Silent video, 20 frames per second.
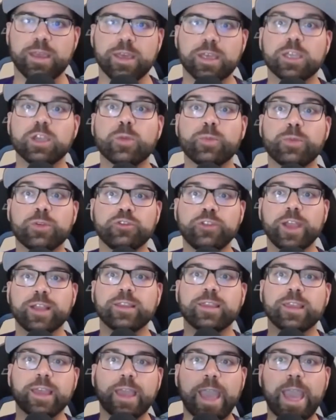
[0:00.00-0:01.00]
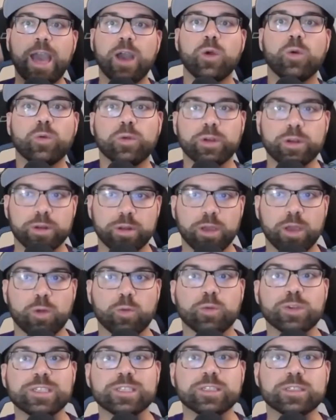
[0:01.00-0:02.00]
you're projecting outward a
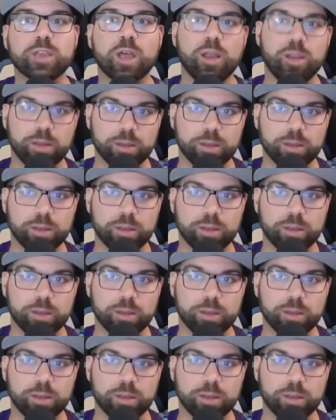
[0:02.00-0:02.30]
result